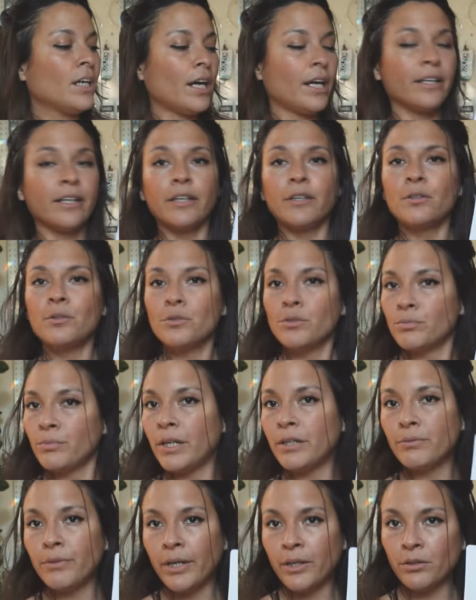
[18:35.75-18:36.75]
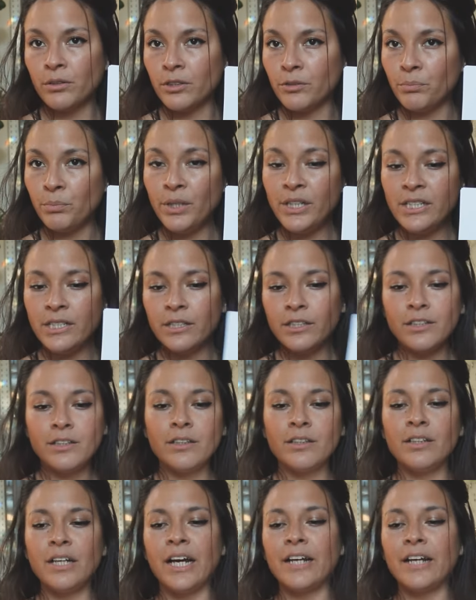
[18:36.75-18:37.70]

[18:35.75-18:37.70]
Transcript: And I use my regular printer.